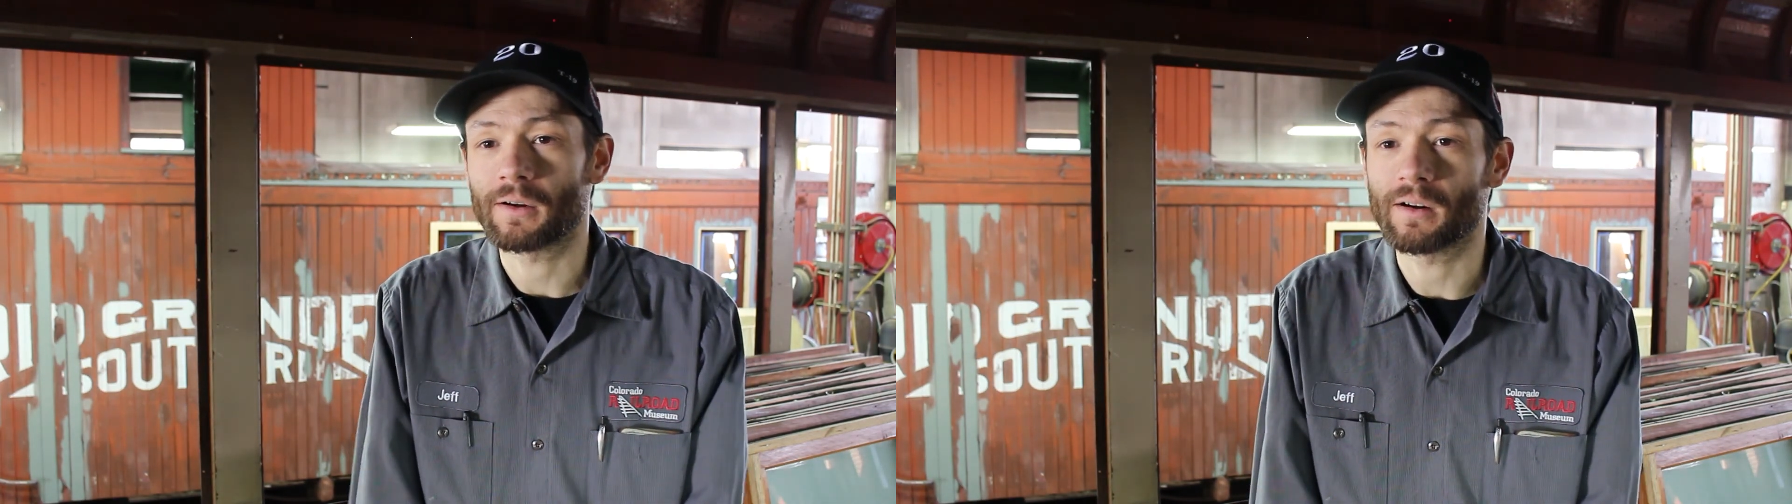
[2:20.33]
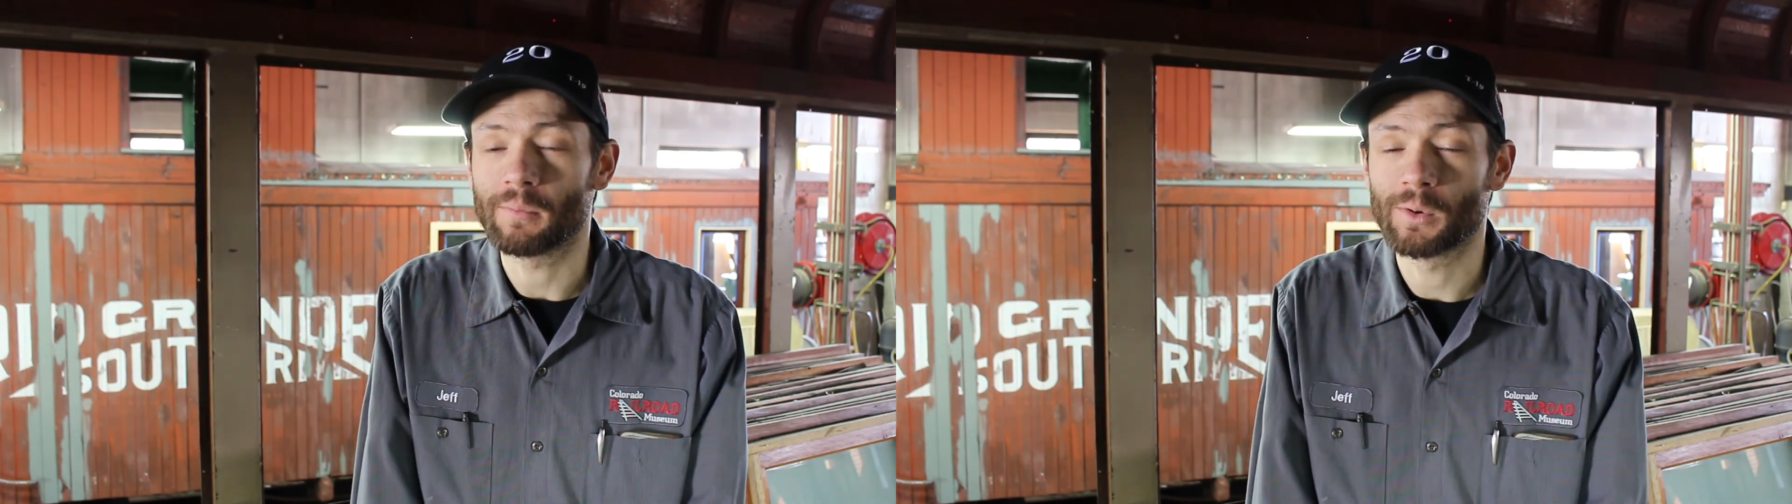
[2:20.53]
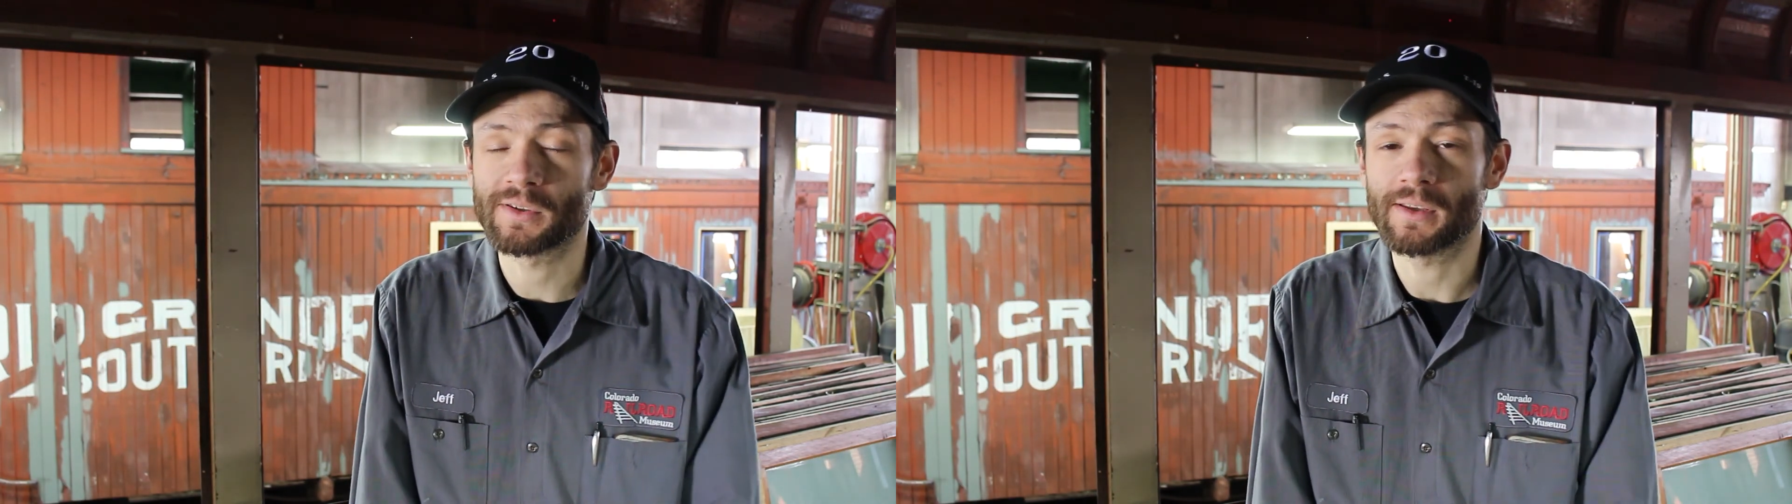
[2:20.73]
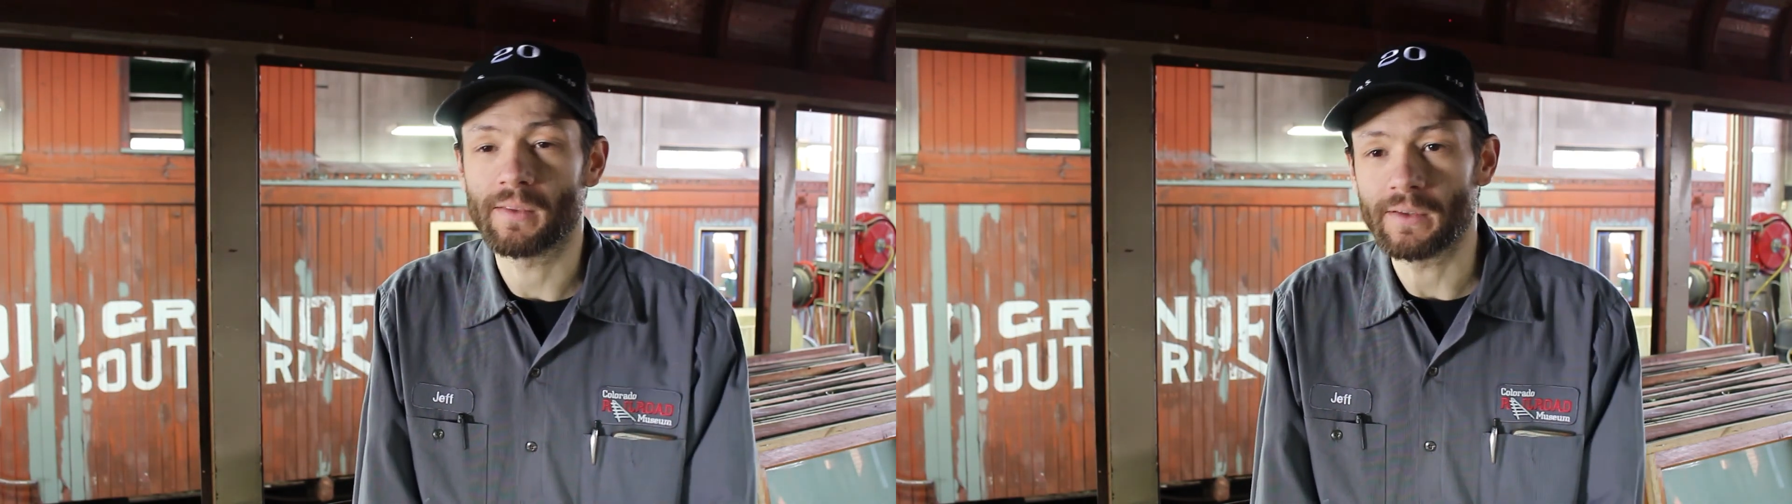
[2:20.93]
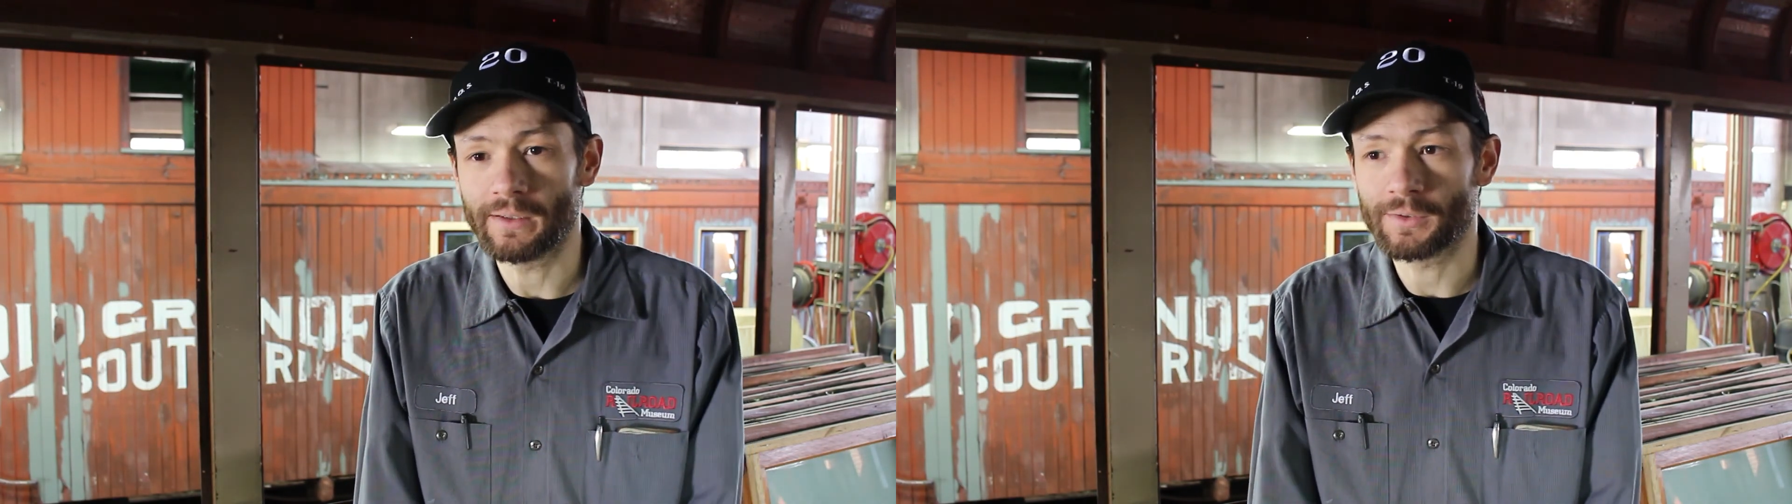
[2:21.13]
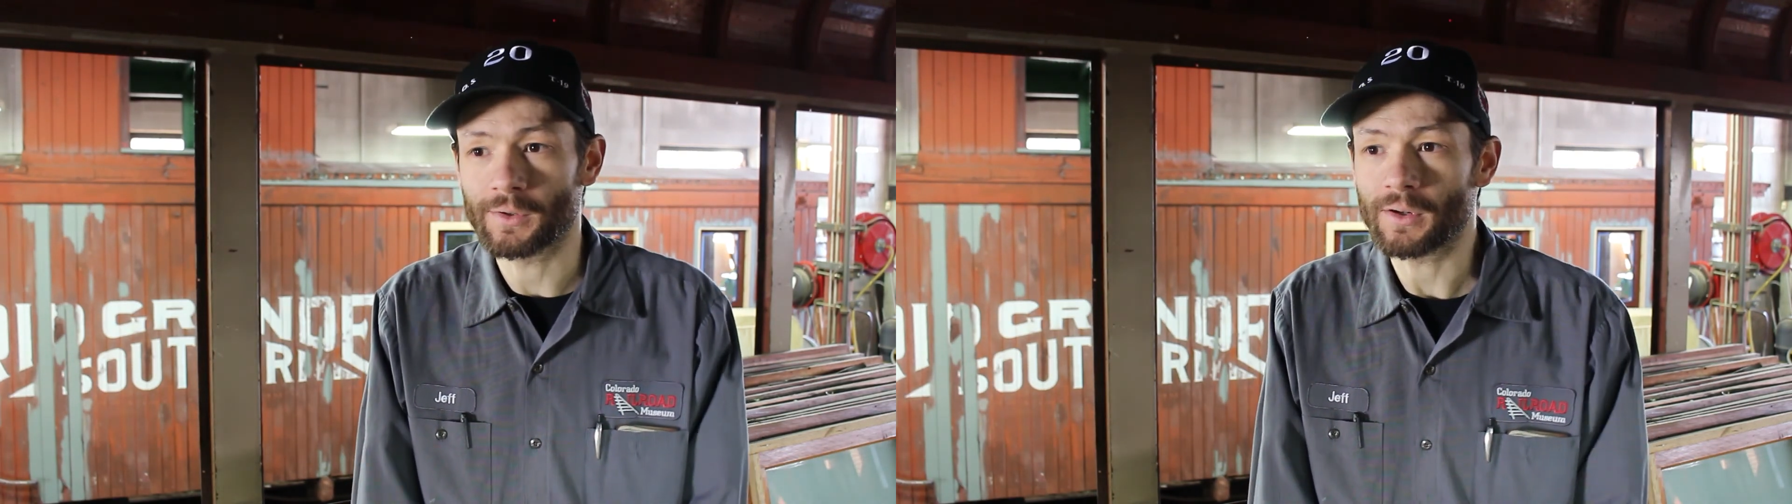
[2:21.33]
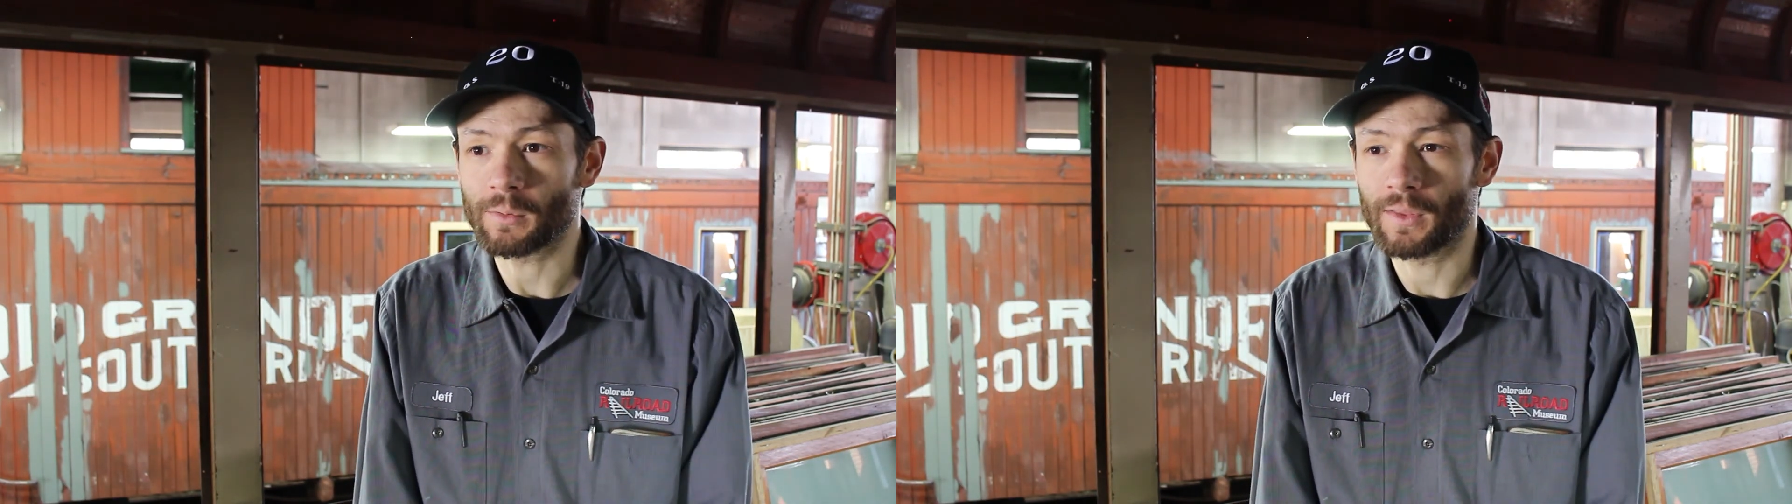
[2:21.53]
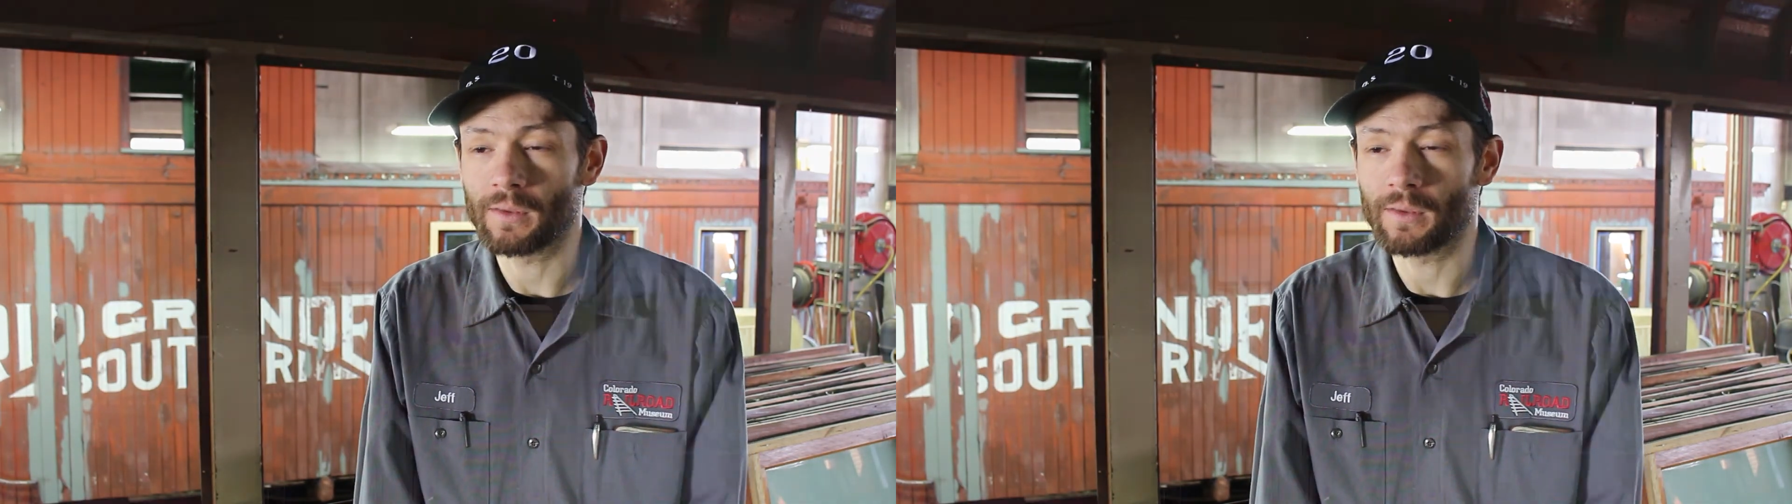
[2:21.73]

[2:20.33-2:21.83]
car mostly on the interior with a